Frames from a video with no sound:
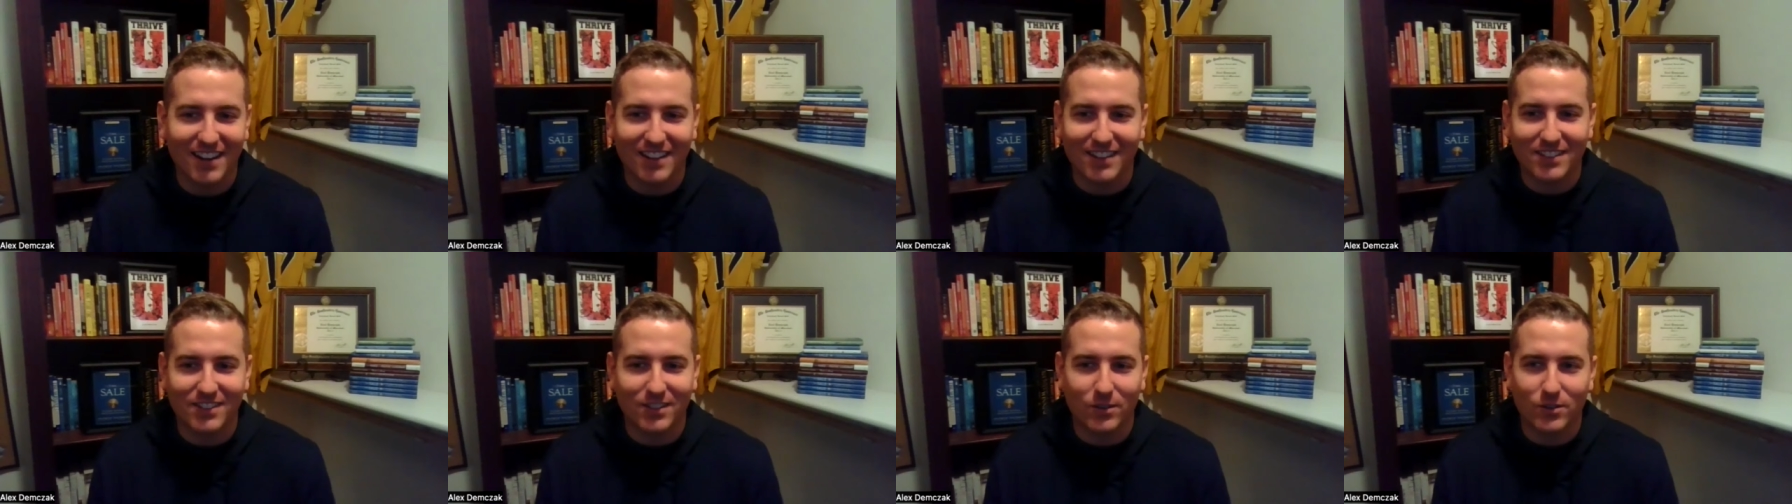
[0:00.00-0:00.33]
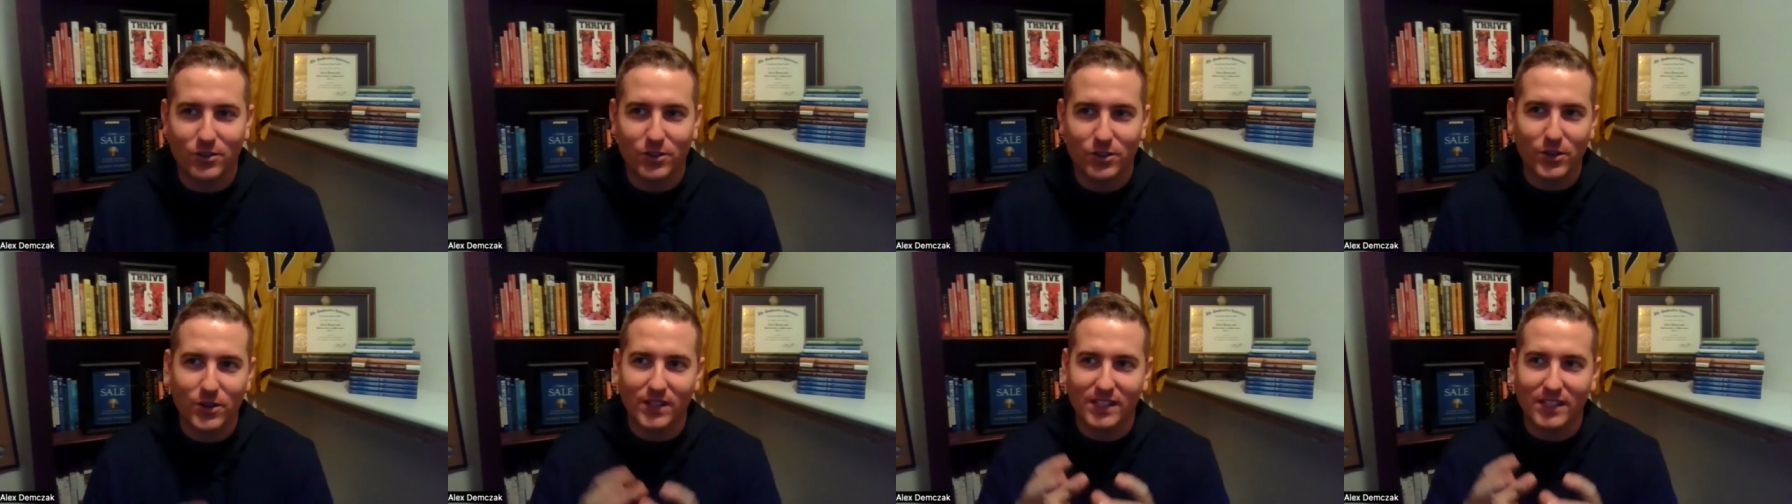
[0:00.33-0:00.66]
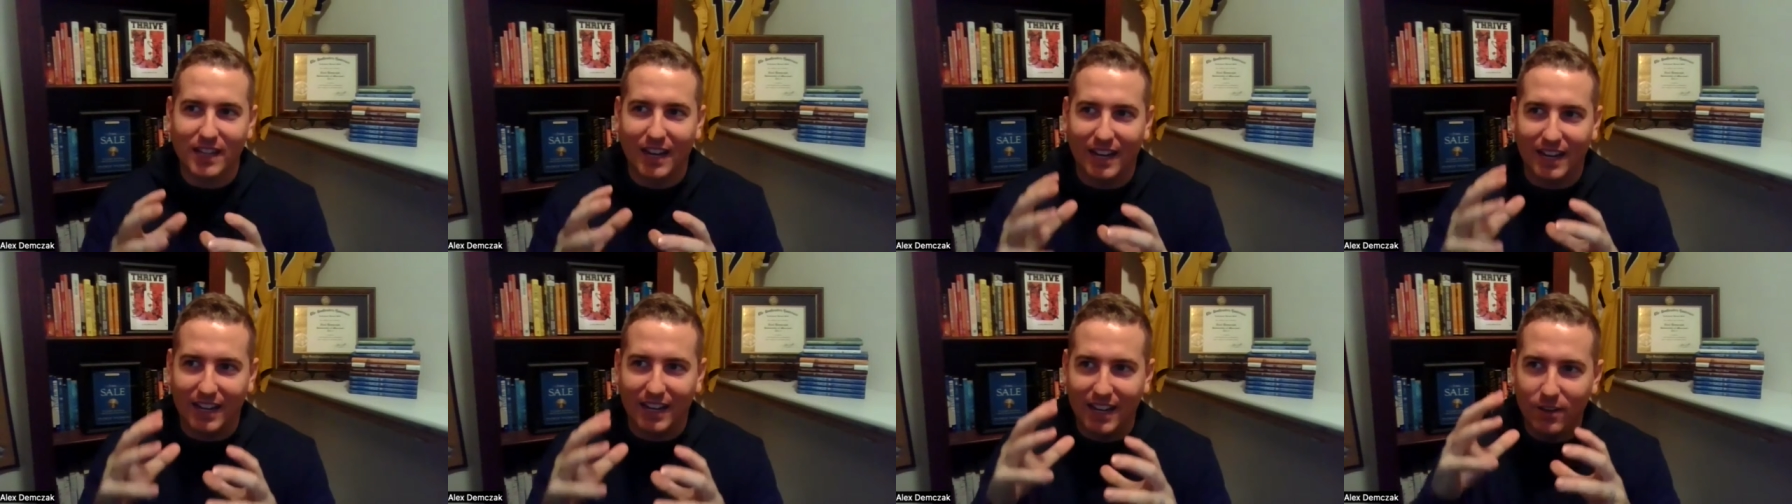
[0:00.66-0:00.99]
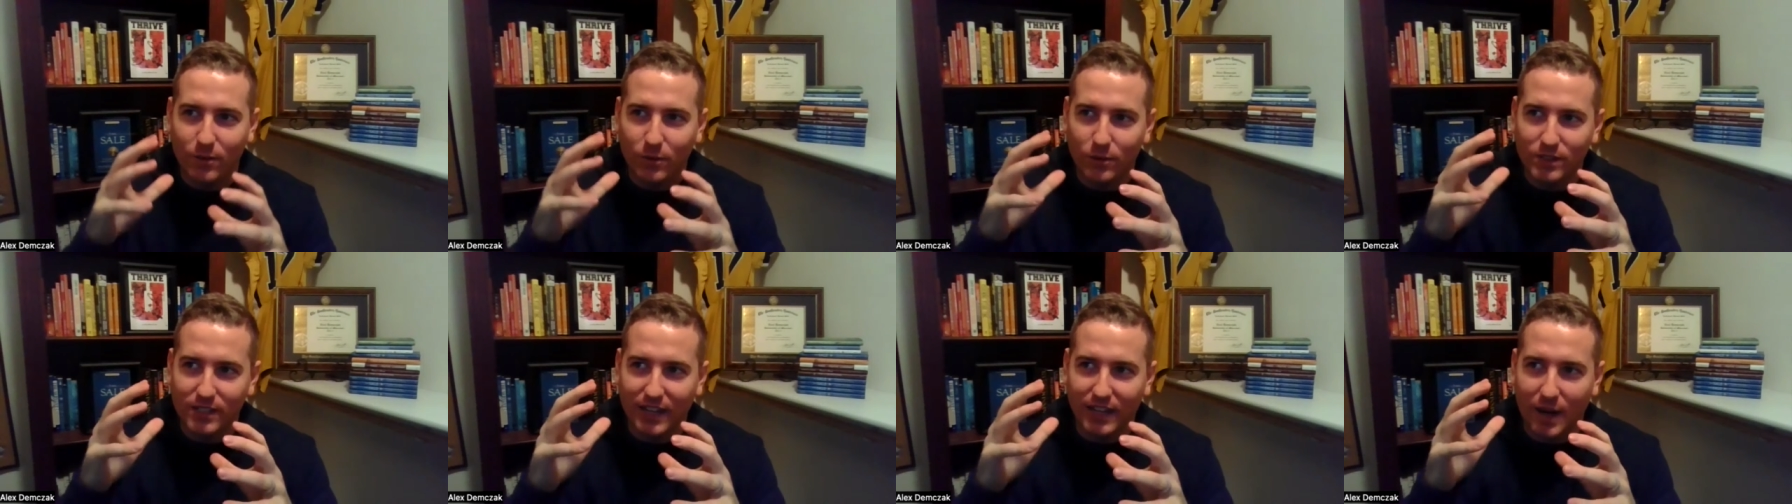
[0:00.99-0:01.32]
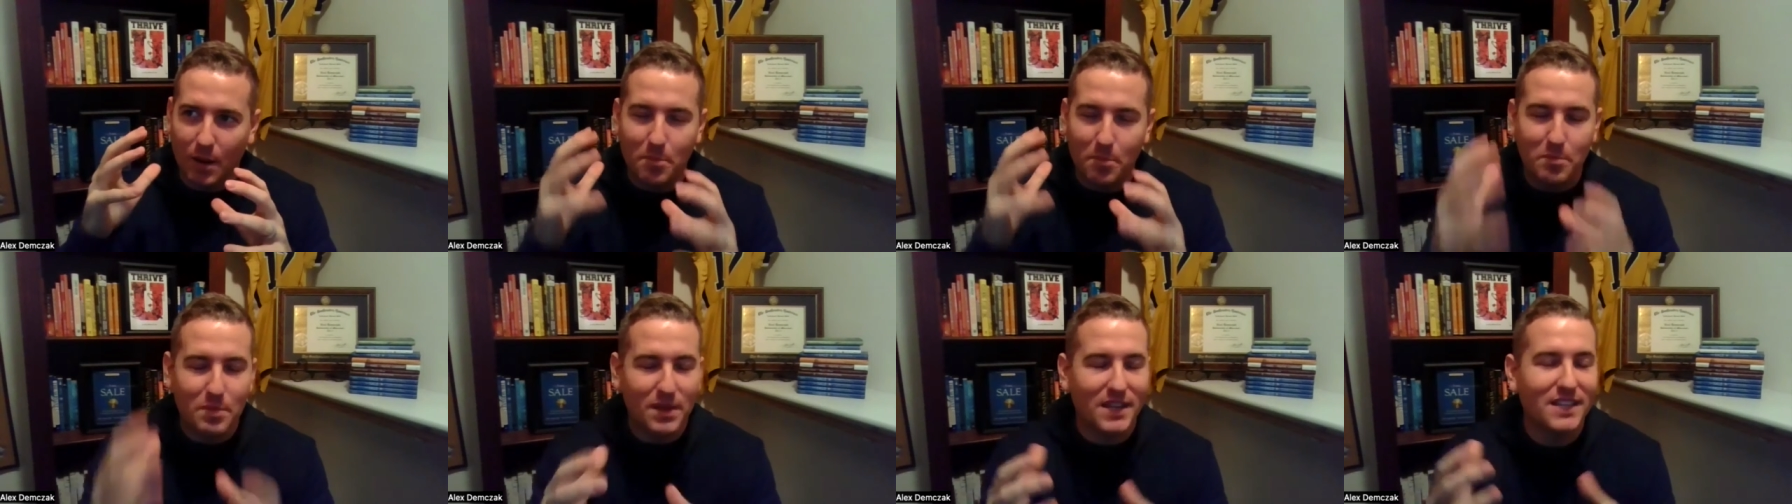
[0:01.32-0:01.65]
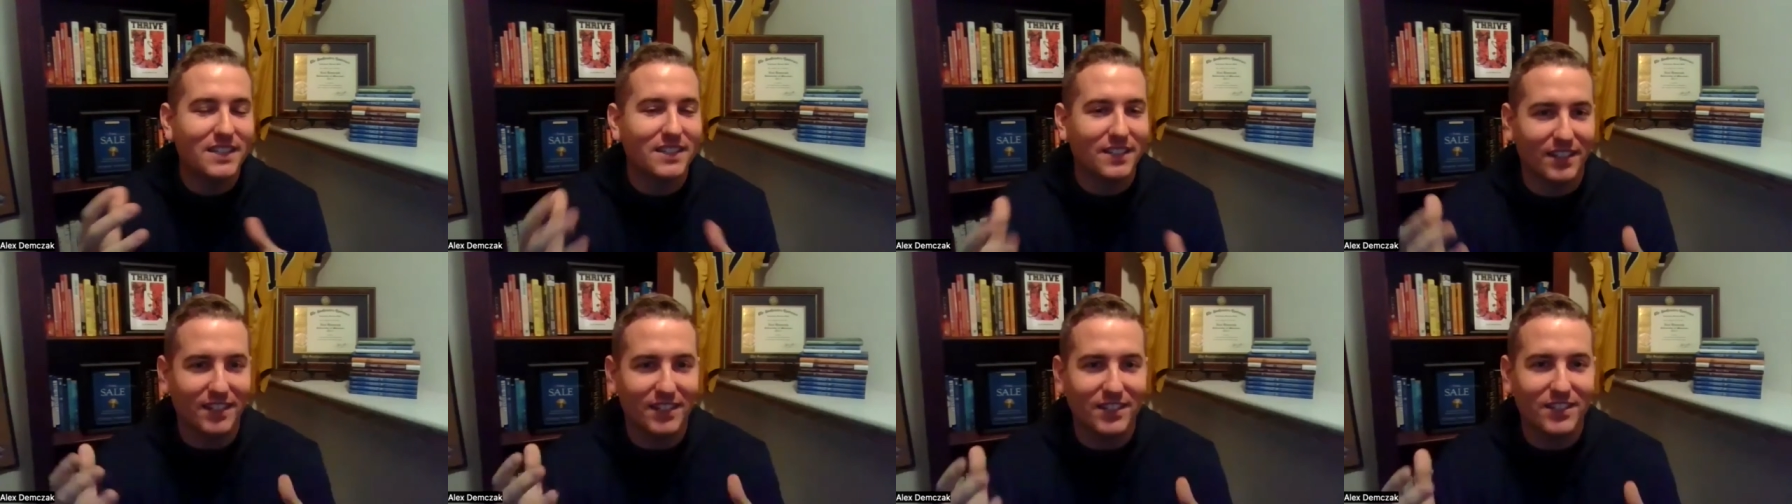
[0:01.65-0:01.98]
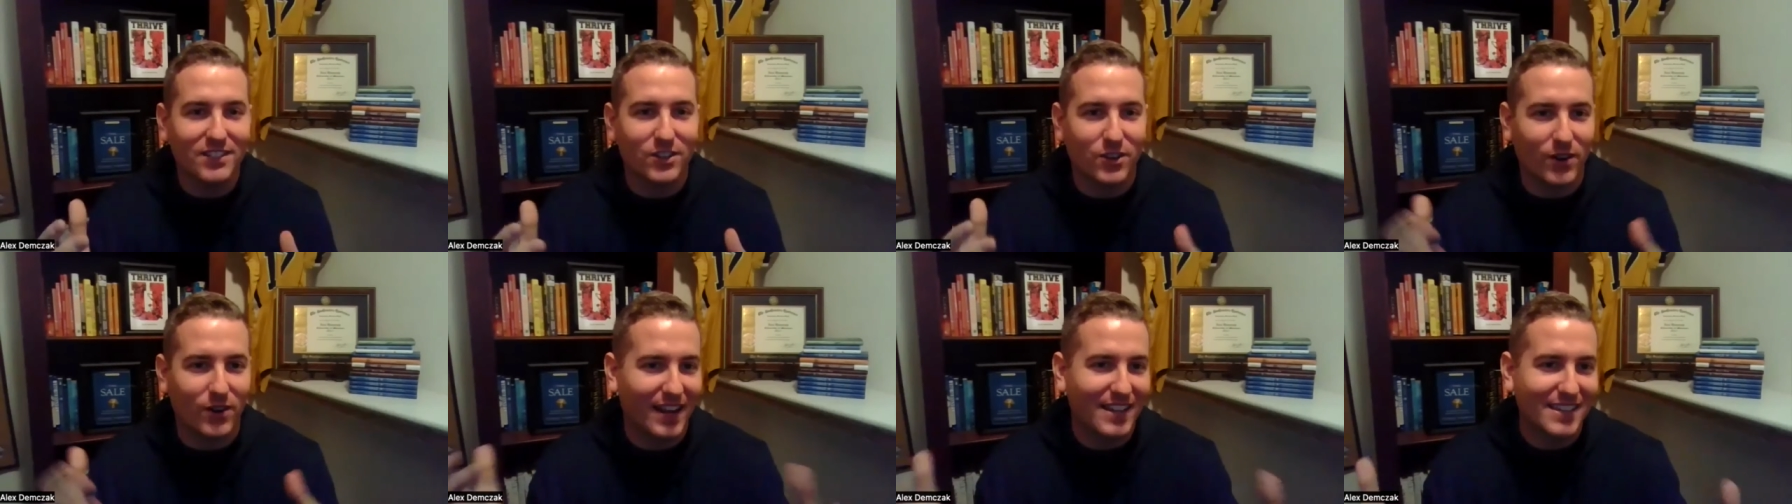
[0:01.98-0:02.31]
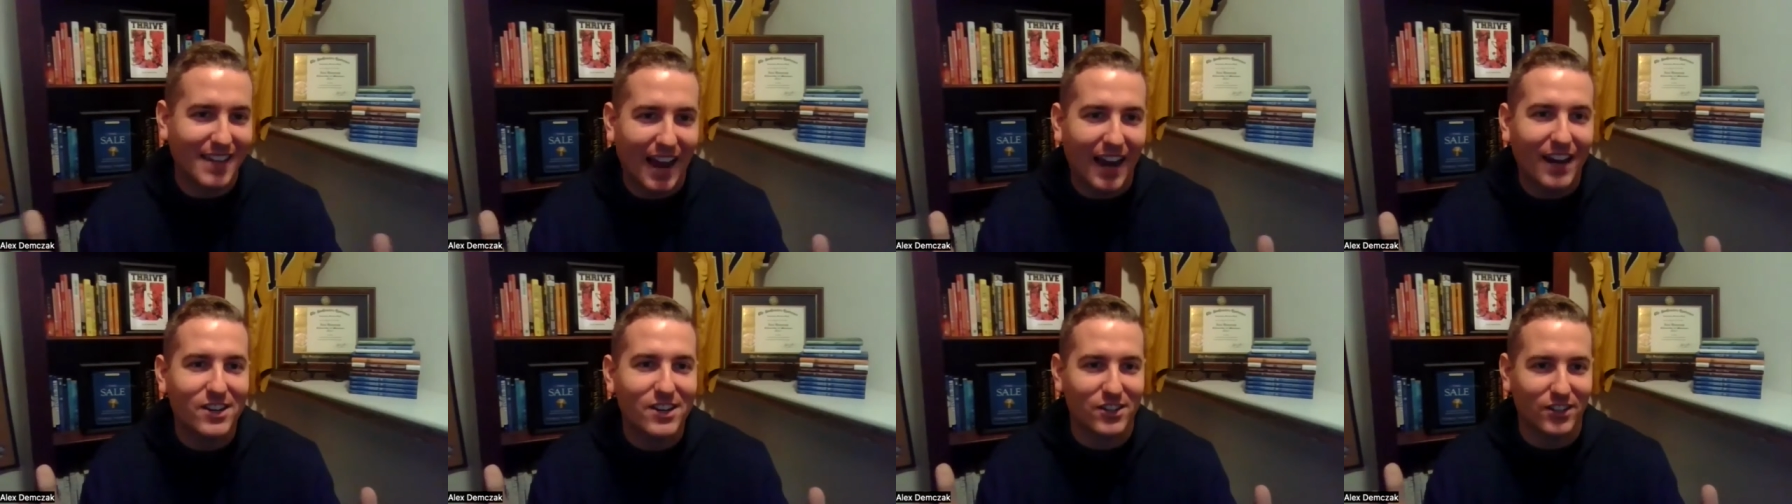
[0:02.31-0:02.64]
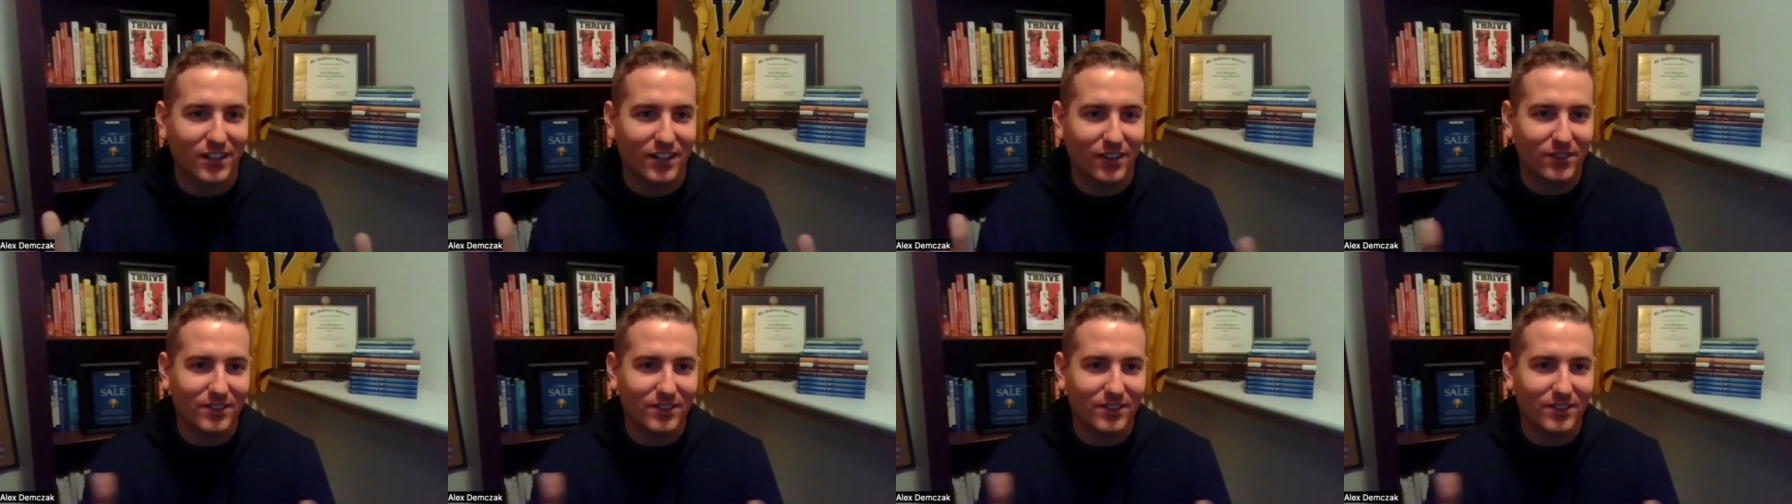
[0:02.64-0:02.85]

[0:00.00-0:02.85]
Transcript: It's so true. It's like it was like a business transaction.